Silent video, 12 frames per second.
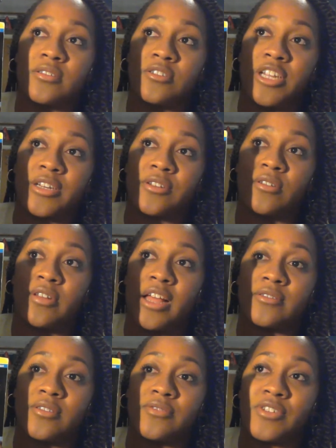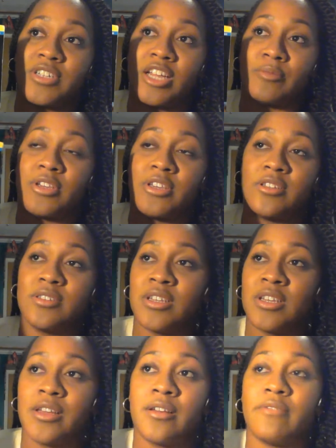Technical Analysis for Dummies,
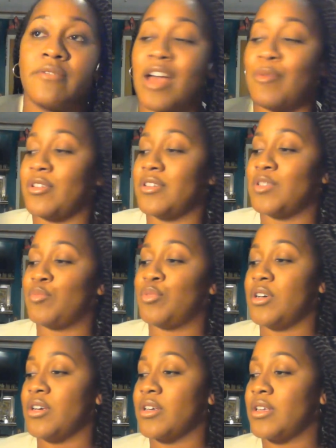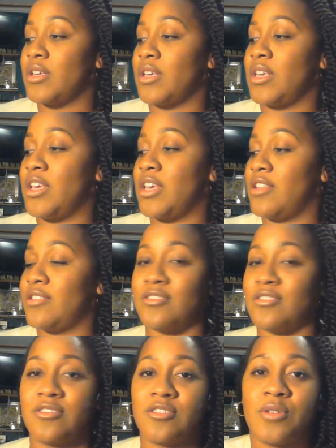fabulous book, and this is
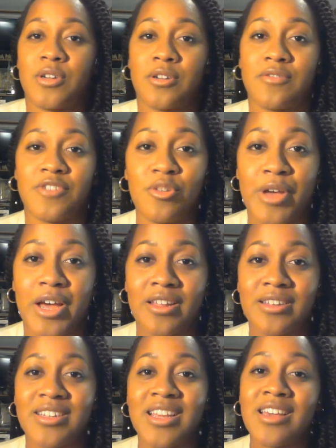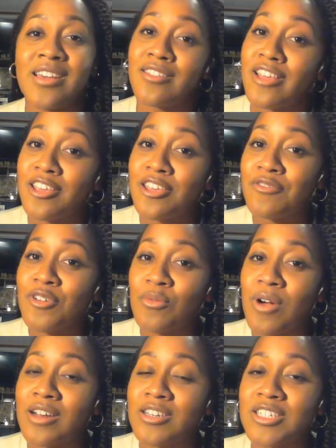just a quick review about it. Thank you for
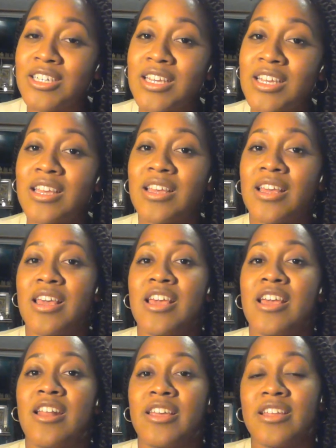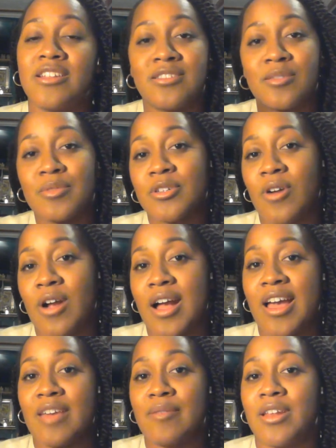watching, and again,
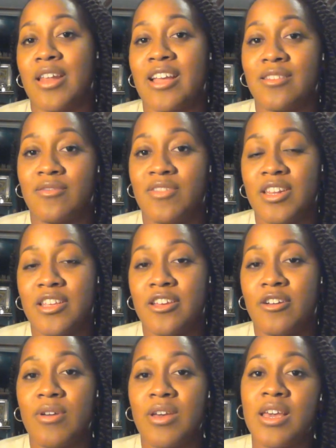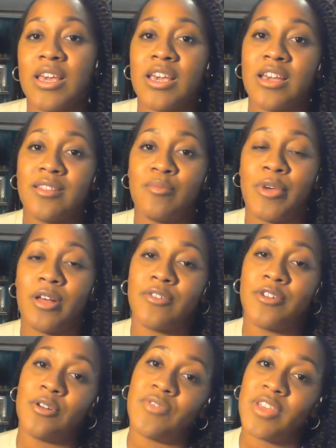subscribe and like the video, hit the bell for
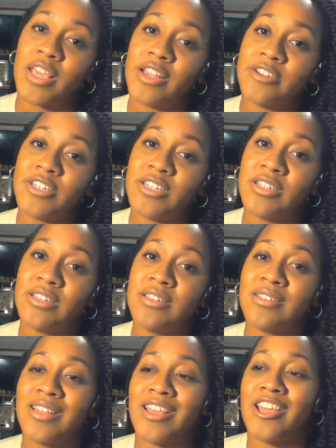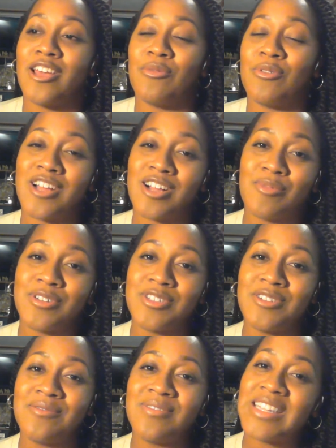notifications, and we'll talk more
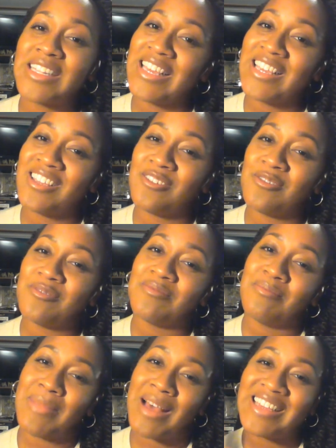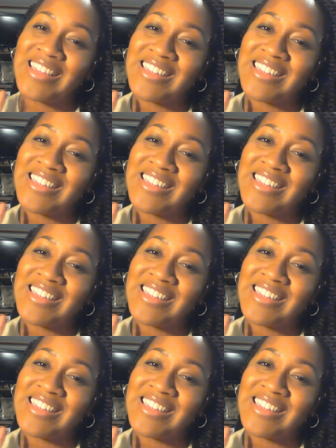soon. Thank you. Bye.